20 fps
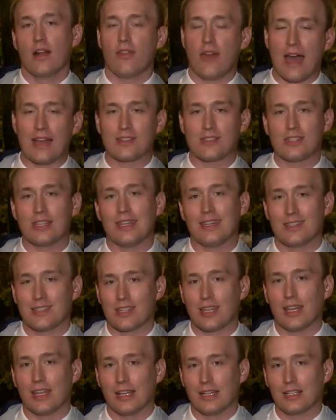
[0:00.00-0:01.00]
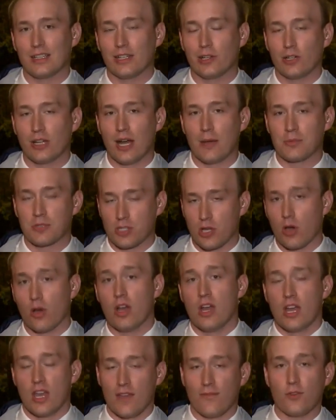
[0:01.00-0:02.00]
that scene is getting cleared up. So
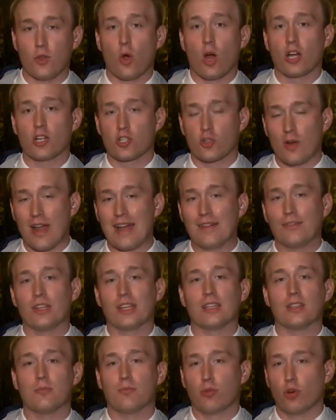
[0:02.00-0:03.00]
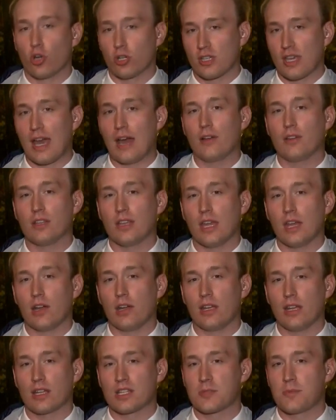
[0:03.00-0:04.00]
if you are traveling in the Brook County
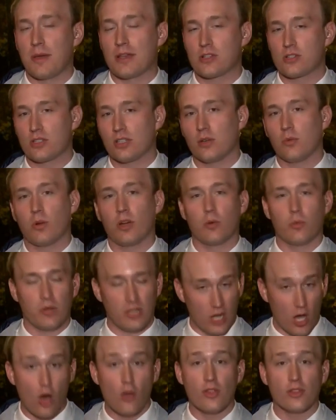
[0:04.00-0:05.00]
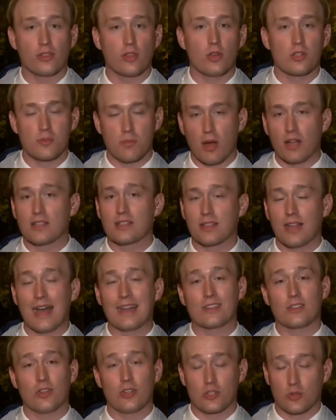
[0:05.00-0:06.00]
area, especially where we know that those
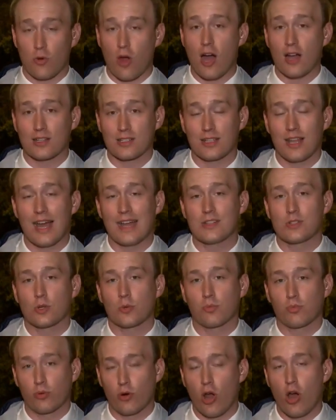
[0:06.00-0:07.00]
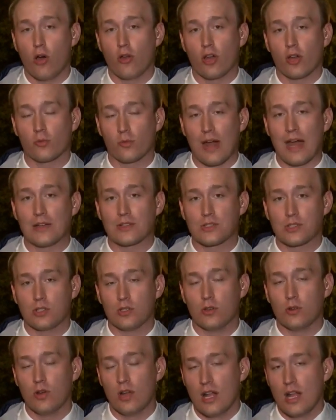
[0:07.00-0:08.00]
mudslides and those rock slides are prone on Route
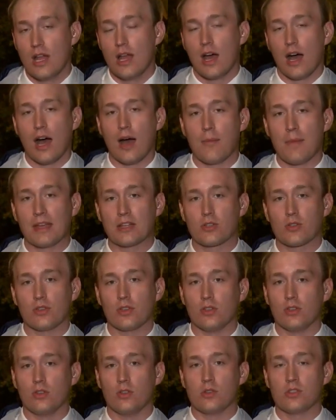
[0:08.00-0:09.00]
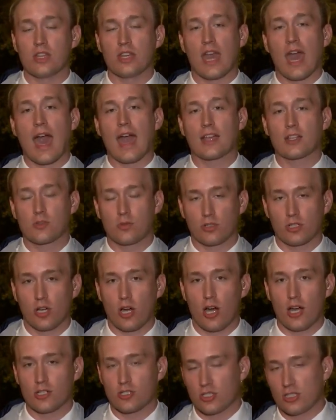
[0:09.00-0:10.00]
two. Uh, make sure that you're using extra
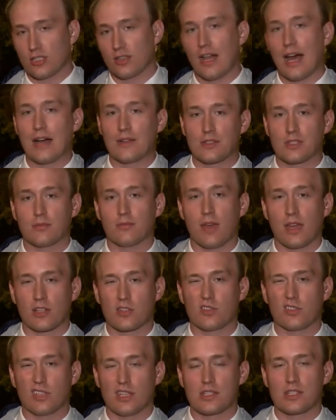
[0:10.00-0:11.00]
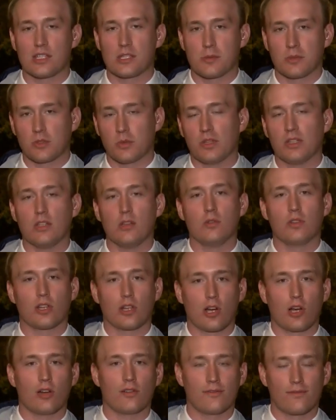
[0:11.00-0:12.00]
caution, allow some extra distance between you and the
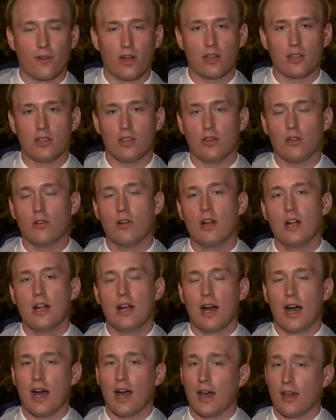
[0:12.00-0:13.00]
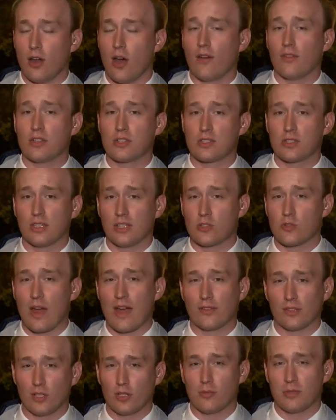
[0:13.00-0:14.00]
car in front of you, uh, and obviously
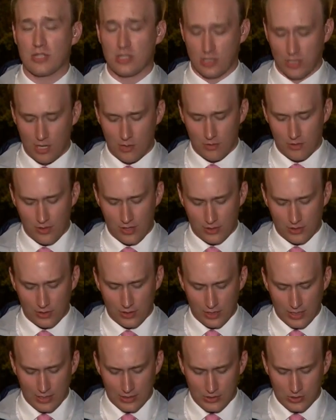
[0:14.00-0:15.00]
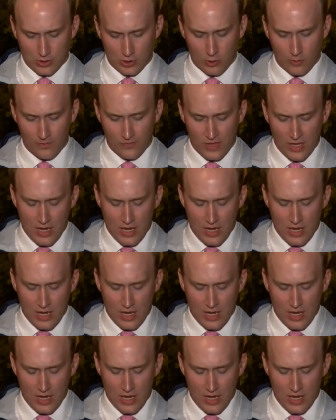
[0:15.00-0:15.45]
drive a little bit slower than you need to.